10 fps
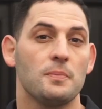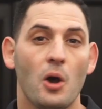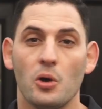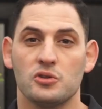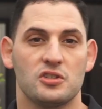
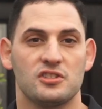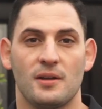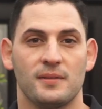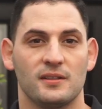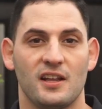opposed to
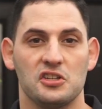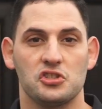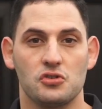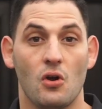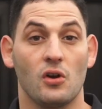something that is
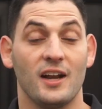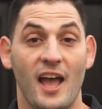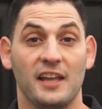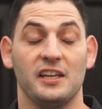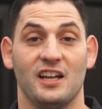strong and
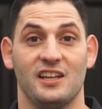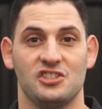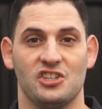angular in